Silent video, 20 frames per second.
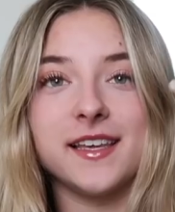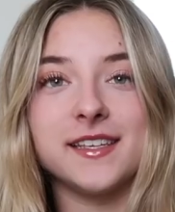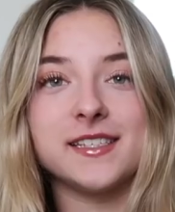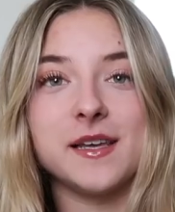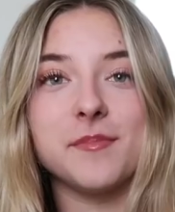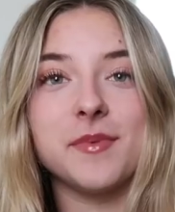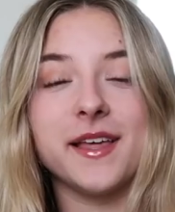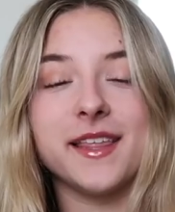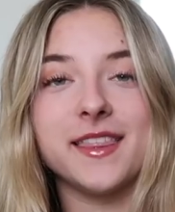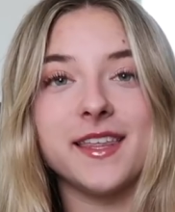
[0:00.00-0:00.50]
lace
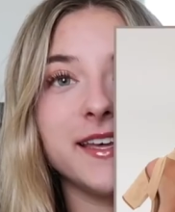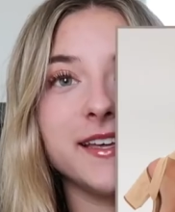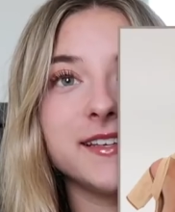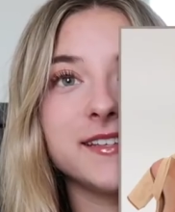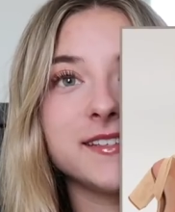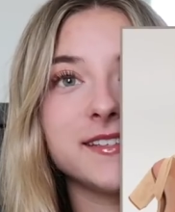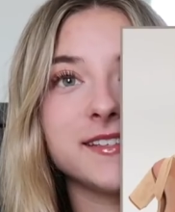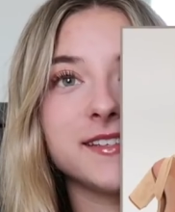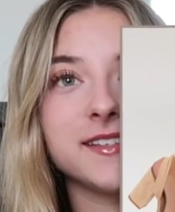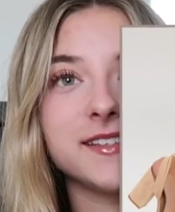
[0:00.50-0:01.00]
up like
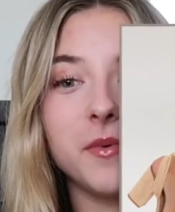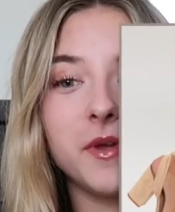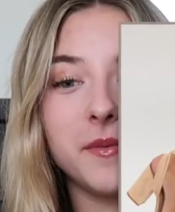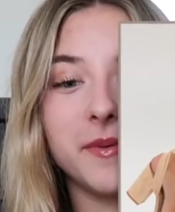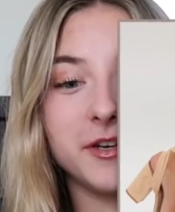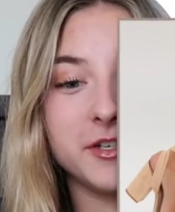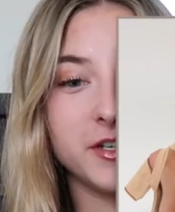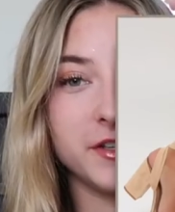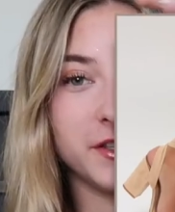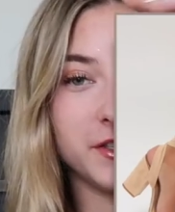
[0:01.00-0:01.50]
this. I'll put a
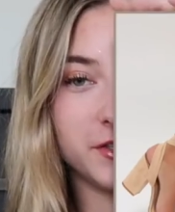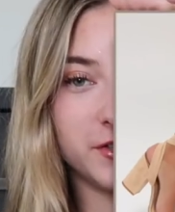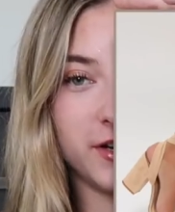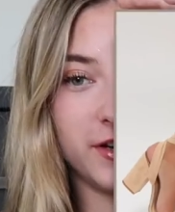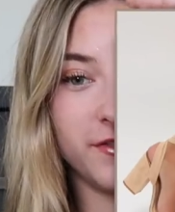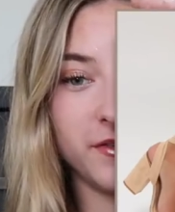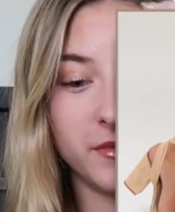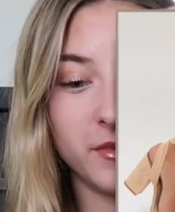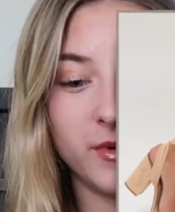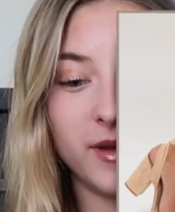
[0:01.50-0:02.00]
picture on the
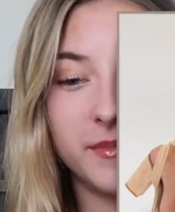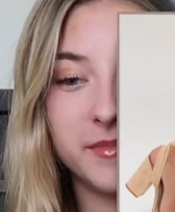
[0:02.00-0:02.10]
screen from the